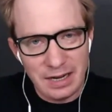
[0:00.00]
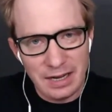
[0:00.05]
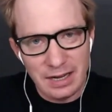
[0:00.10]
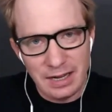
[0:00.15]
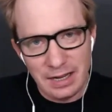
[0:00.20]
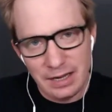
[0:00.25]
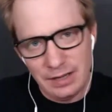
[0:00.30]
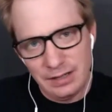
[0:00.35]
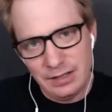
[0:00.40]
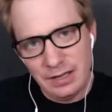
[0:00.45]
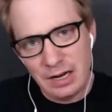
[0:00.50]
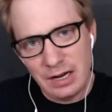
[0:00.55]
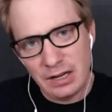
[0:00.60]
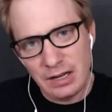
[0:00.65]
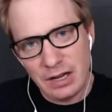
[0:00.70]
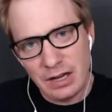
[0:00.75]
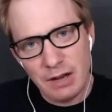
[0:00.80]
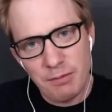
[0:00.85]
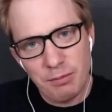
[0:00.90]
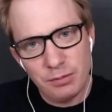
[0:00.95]
I had done
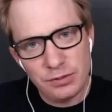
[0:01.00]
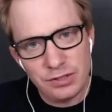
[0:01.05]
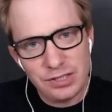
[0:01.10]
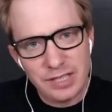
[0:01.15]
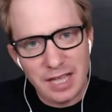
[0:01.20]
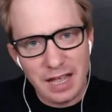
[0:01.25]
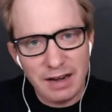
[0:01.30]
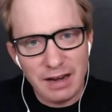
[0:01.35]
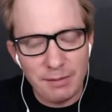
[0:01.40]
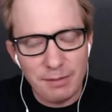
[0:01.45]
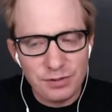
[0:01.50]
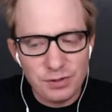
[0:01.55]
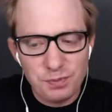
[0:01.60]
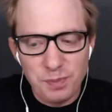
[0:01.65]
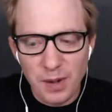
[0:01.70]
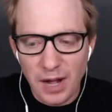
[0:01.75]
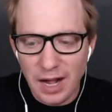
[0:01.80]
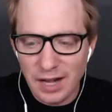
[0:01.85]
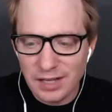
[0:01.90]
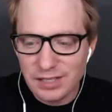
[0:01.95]
a couple stand up
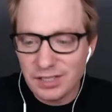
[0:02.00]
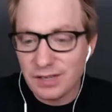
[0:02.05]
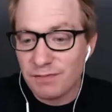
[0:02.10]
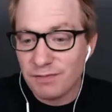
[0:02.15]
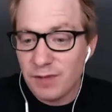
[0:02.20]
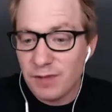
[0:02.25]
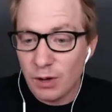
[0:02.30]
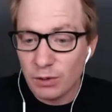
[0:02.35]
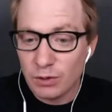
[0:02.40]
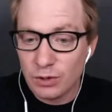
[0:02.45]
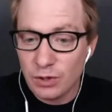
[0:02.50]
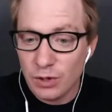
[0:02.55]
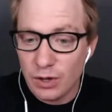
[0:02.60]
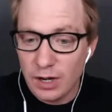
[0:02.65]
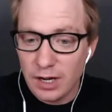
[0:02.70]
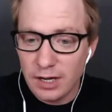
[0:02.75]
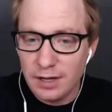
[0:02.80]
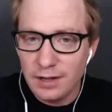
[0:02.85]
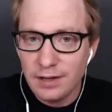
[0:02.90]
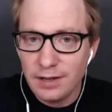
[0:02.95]
spots. It felt
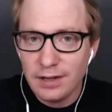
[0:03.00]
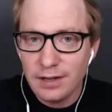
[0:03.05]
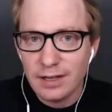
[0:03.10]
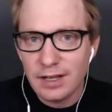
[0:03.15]
good.